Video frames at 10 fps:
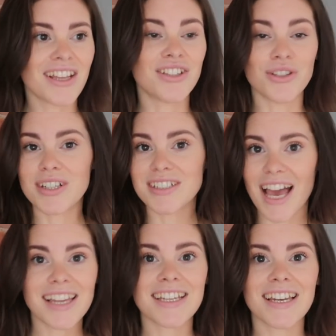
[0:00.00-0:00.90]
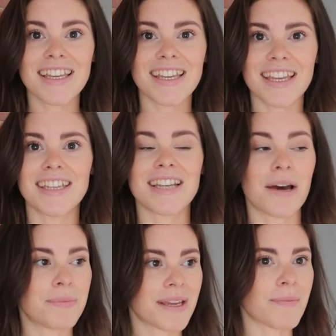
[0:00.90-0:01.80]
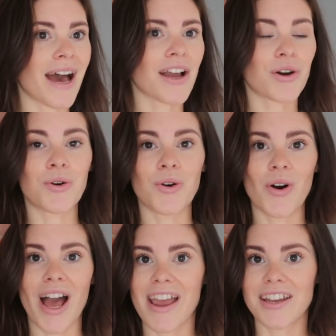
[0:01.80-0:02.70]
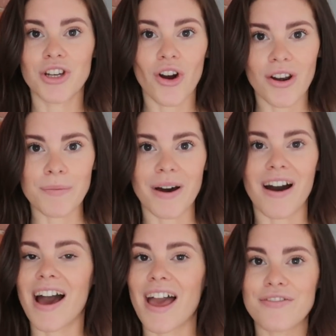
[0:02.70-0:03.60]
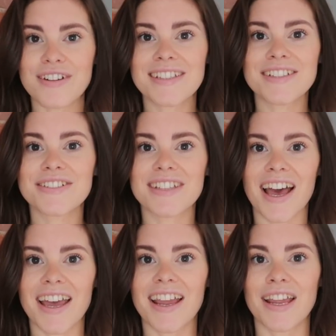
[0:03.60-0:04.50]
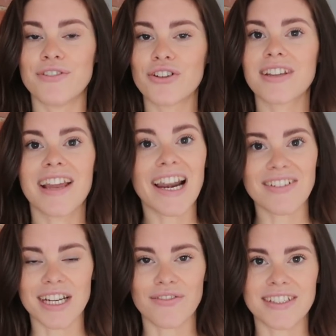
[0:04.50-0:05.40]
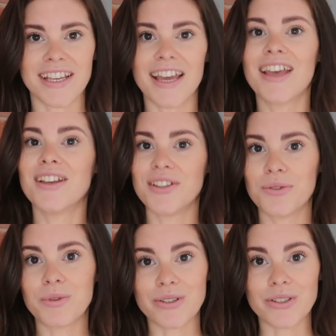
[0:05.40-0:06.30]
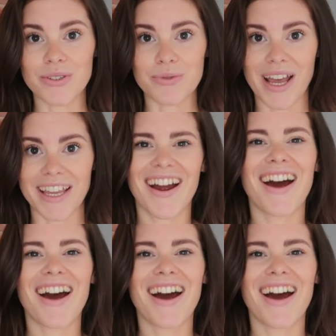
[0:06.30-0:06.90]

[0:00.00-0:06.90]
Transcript: You could technically eat a Big Mac or a chocolate bar every single day. If you're in a calorie deficit, you will lose weight.